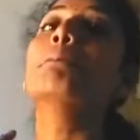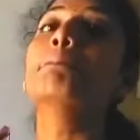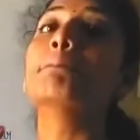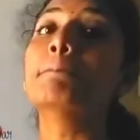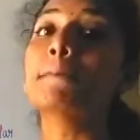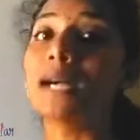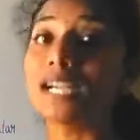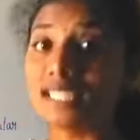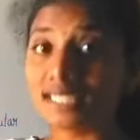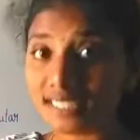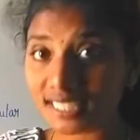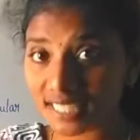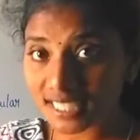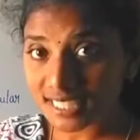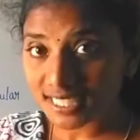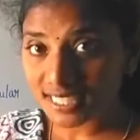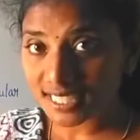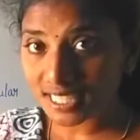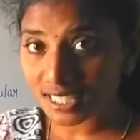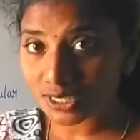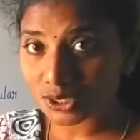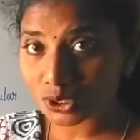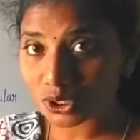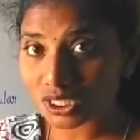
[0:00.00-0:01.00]

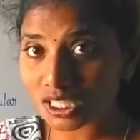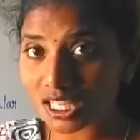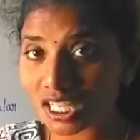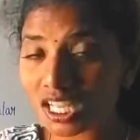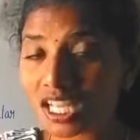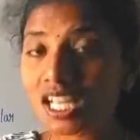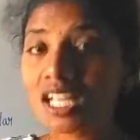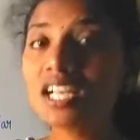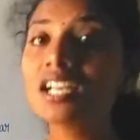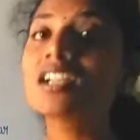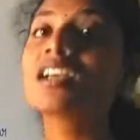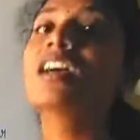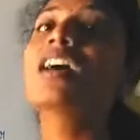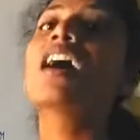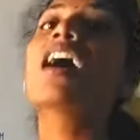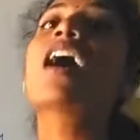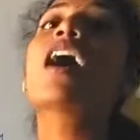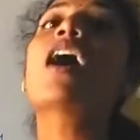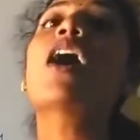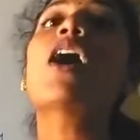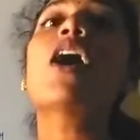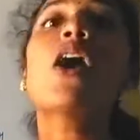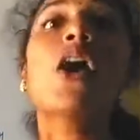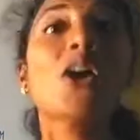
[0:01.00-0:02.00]
multicellular,
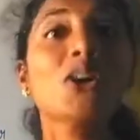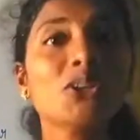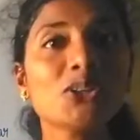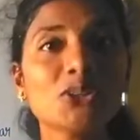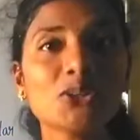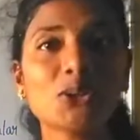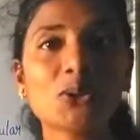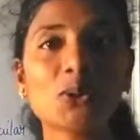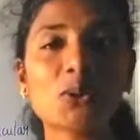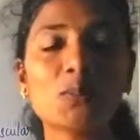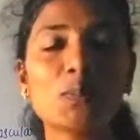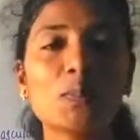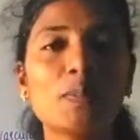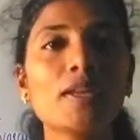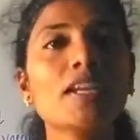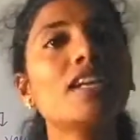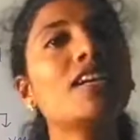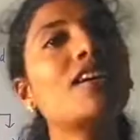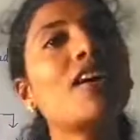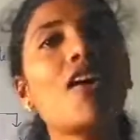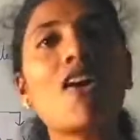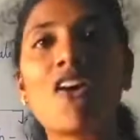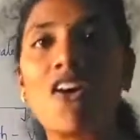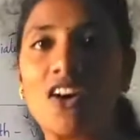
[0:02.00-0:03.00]

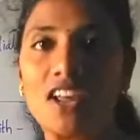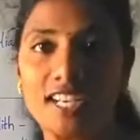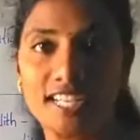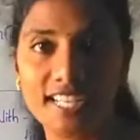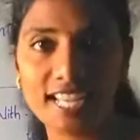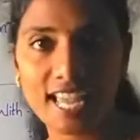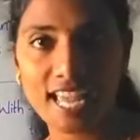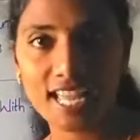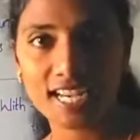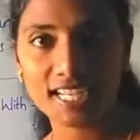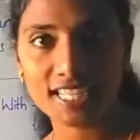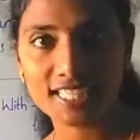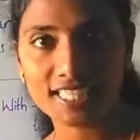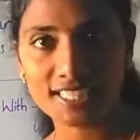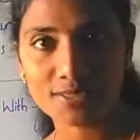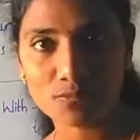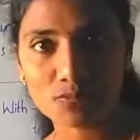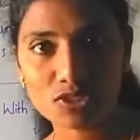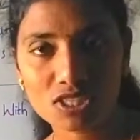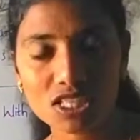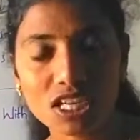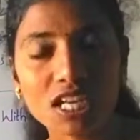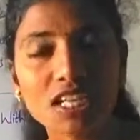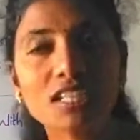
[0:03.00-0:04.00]
autotrophic
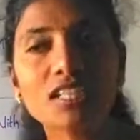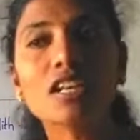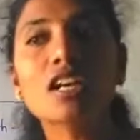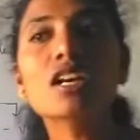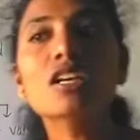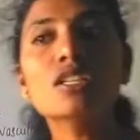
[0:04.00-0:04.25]
organisms, right?